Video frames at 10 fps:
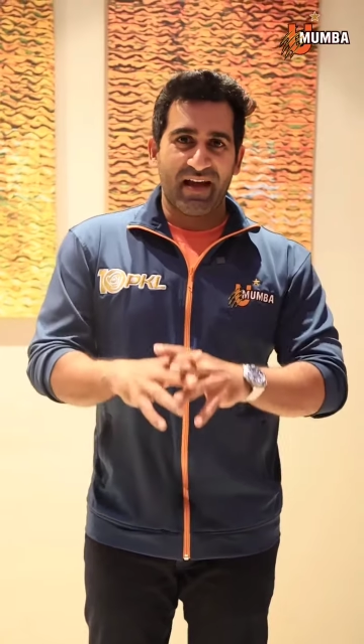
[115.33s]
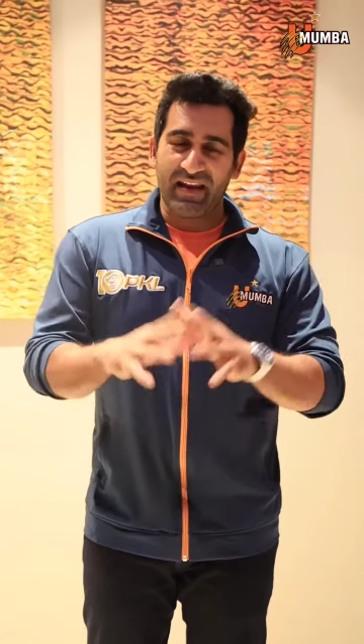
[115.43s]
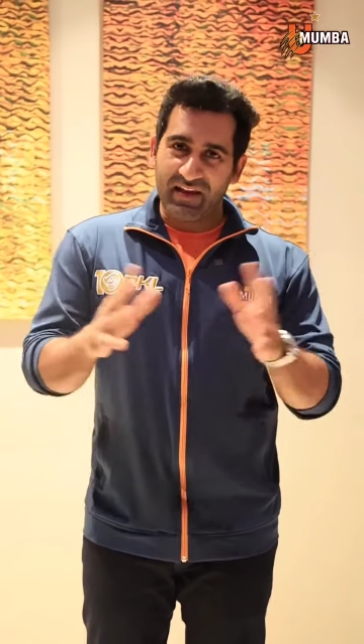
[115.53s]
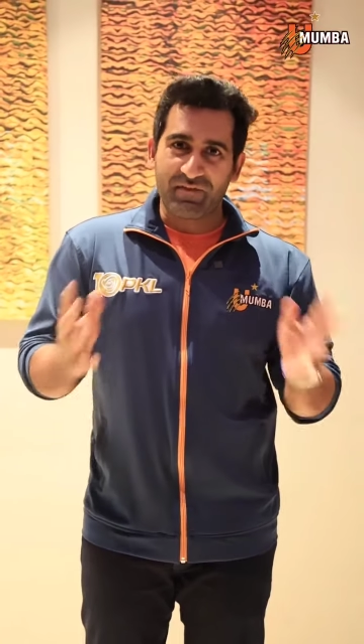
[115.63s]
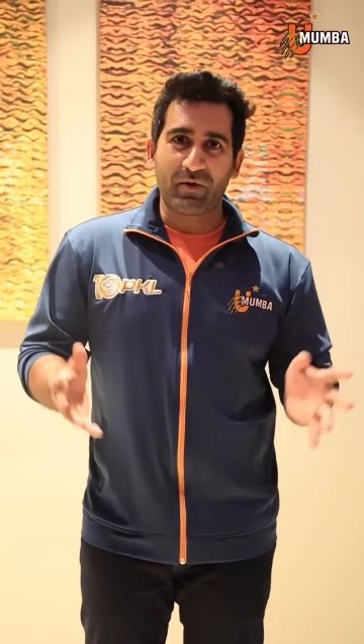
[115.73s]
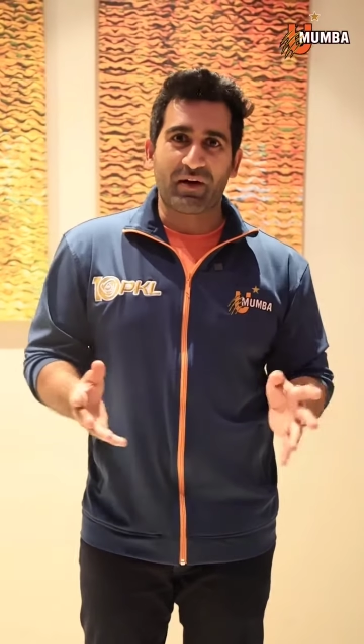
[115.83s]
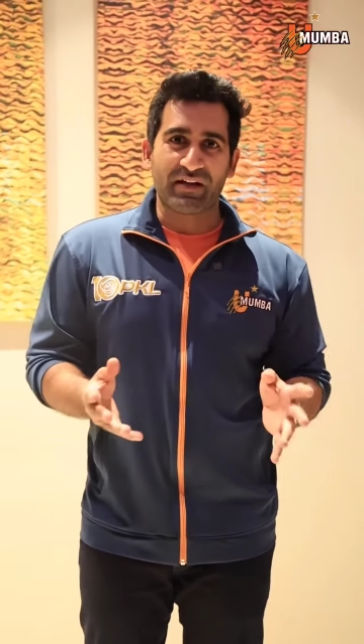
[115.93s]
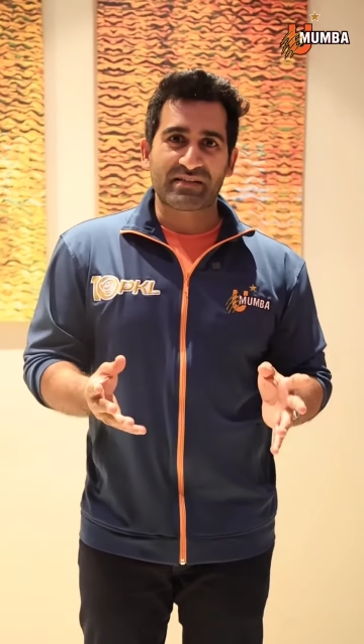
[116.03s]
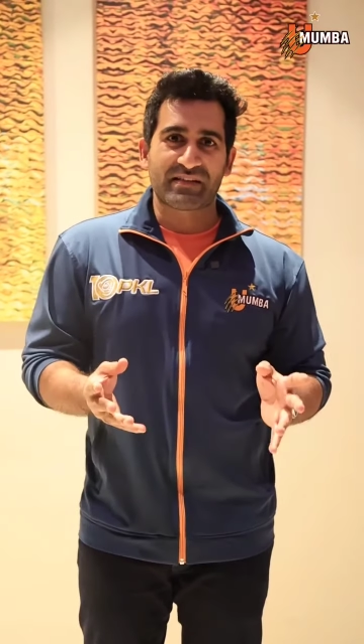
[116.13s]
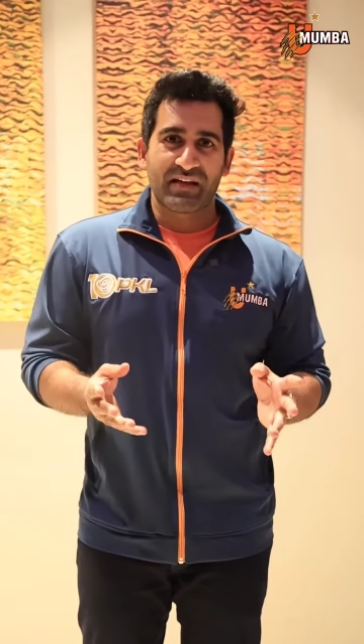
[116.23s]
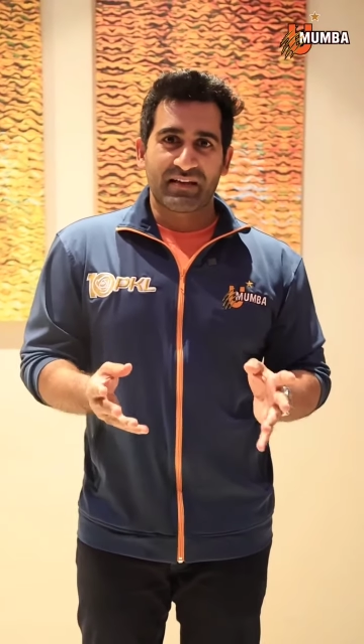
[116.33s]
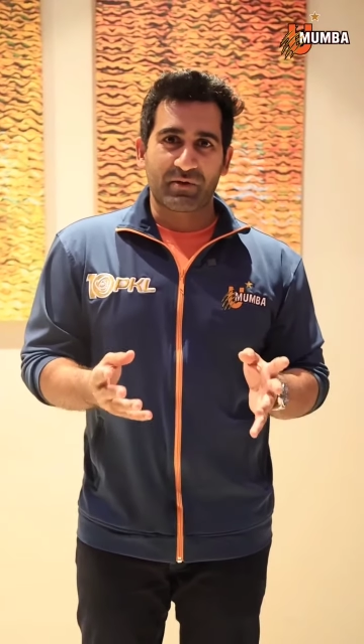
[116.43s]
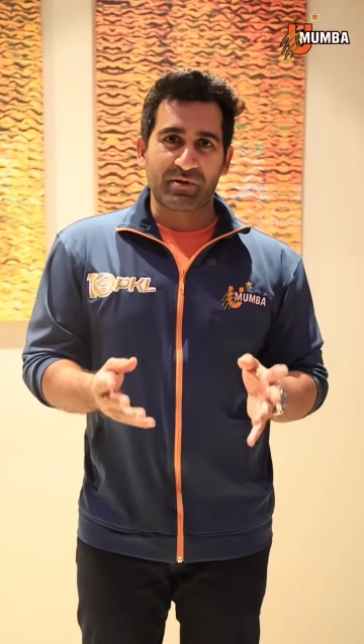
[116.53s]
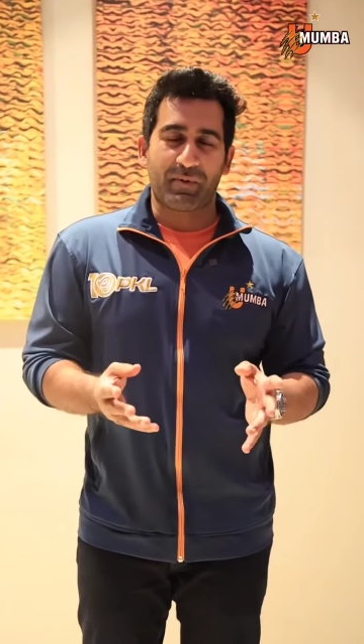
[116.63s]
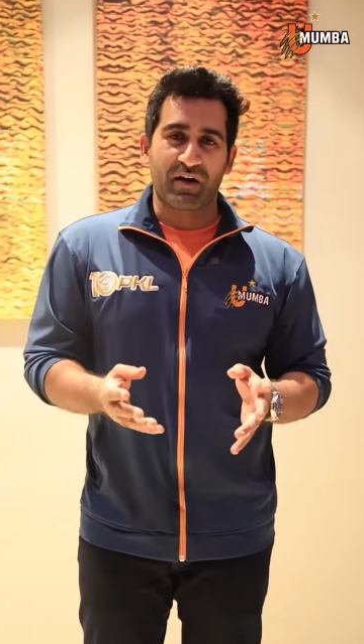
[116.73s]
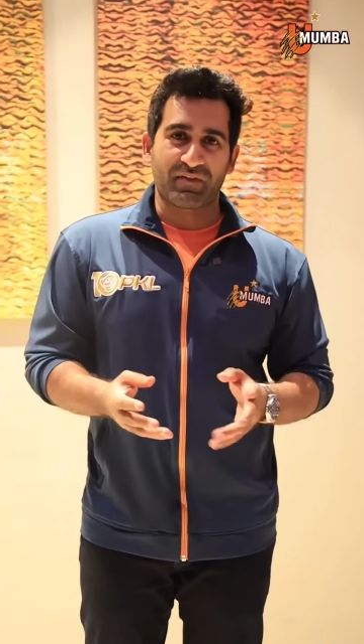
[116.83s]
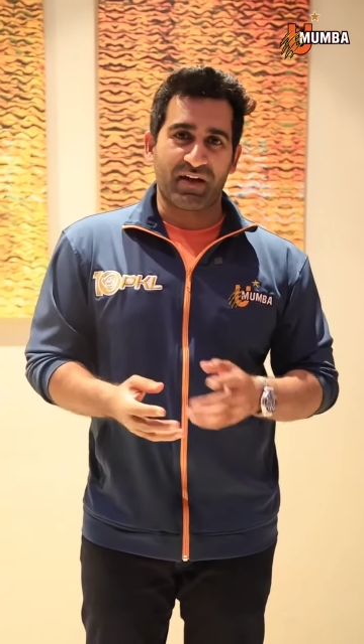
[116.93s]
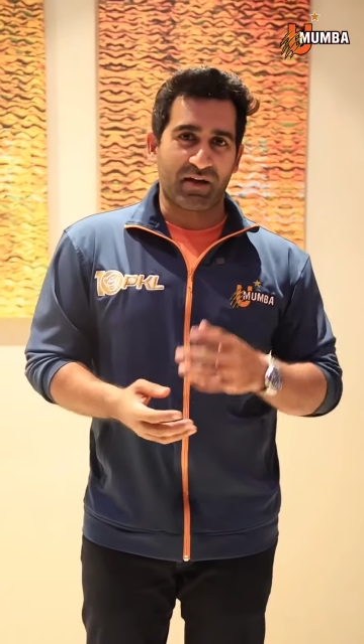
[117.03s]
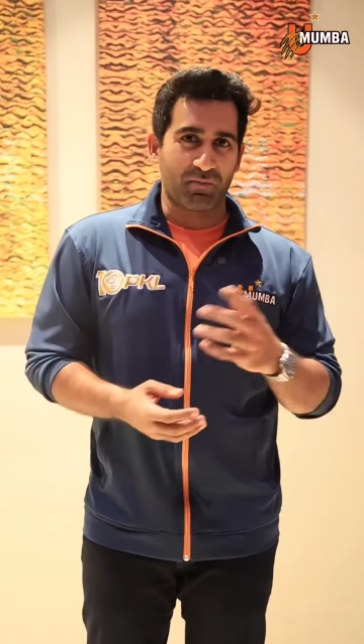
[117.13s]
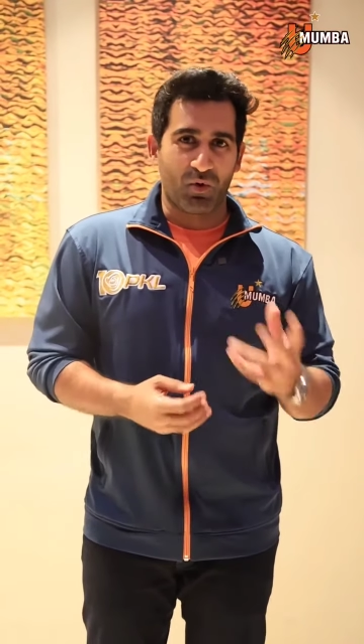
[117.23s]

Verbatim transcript: and everyone else that was a part of that.